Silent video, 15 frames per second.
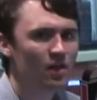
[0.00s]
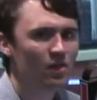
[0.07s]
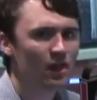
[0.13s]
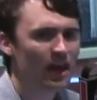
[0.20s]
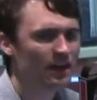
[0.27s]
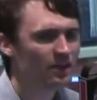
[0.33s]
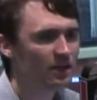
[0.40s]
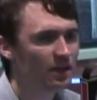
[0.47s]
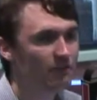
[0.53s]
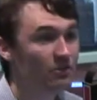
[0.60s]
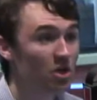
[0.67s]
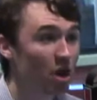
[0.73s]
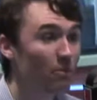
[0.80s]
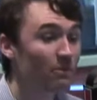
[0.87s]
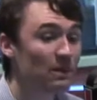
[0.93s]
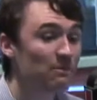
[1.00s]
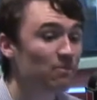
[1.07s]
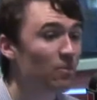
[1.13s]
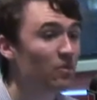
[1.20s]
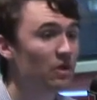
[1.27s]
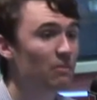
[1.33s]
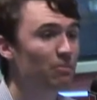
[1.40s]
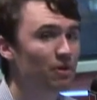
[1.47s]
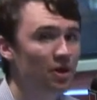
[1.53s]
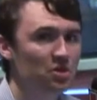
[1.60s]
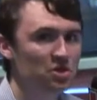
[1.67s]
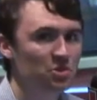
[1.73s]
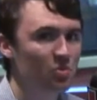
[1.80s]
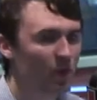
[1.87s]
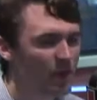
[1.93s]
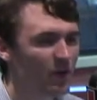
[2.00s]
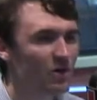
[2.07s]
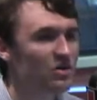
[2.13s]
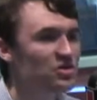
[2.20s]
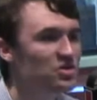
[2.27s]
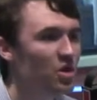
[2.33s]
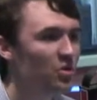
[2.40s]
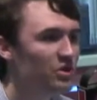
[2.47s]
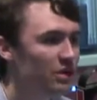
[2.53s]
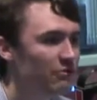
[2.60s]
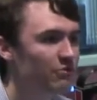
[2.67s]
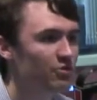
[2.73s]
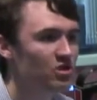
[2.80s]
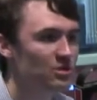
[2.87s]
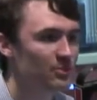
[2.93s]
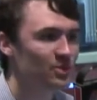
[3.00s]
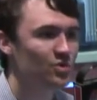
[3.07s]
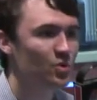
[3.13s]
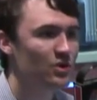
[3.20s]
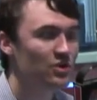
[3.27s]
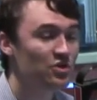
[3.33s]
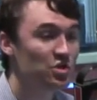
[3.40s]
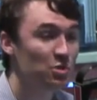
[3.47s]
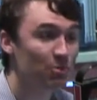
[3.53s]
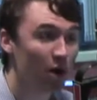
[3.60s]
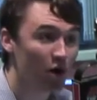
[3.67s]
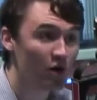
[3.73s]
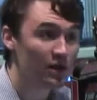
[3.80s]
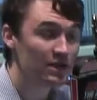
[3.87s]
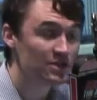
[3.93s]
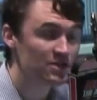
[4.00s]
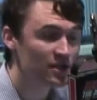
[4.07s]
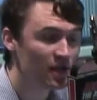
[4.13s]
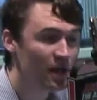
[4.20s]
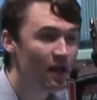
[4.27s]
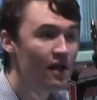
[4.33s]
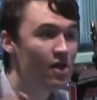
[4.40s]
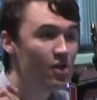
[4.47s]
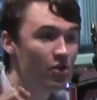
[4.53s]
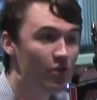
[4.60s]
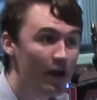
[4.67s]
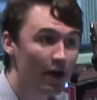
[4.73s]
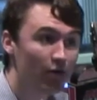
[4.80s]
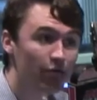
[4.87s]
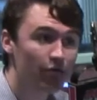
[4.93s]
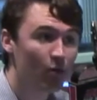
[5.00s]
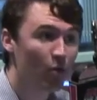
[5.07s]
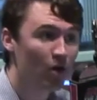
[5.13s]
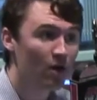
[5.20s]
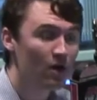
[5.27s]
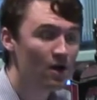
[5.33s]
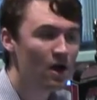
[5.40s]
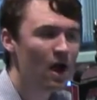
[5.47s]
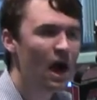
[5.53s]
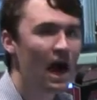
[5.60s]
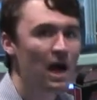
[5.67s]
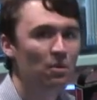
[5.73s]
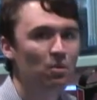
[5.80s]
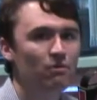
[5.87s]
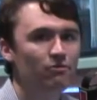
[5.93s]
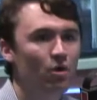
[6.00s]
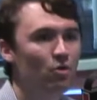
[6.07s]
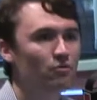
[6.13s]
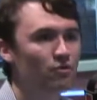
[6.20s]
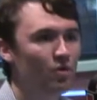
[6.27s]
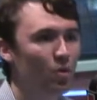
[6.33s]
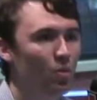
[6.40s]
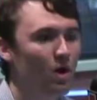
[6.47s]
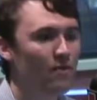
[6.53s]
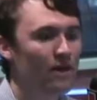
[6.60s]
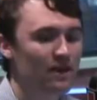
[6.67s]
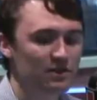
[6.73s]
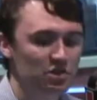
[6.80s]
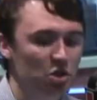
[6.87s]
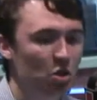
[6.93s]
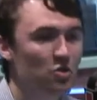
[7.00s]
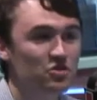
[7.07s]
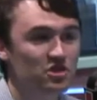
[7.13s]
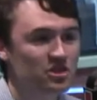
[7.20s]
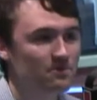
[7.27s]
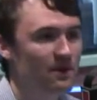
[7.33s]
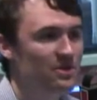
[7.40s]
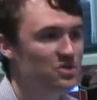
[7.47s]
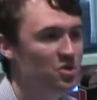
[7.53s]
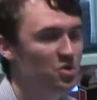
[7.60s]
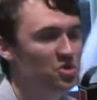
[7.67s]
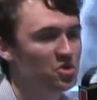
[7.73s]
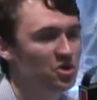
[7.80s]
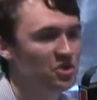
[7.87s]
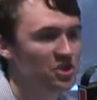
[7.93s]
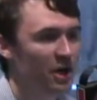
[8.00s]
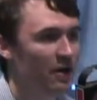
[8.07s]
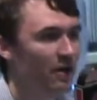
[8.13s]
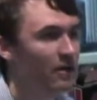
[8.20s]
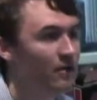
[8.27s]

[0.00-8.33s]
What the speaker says: That give young people the impression, well, there is no difference between the two parties. Therefore, I will vote for the one that is closest to my social agenda.